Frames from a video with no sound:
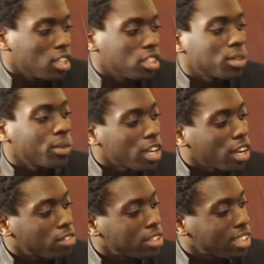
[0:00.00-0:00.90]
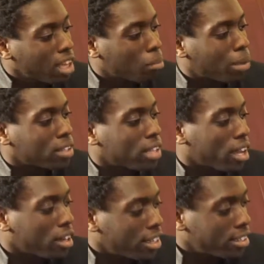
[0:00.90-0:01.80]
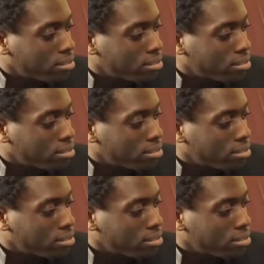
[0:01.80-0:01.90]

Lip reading: So what do you have to say about that, huh?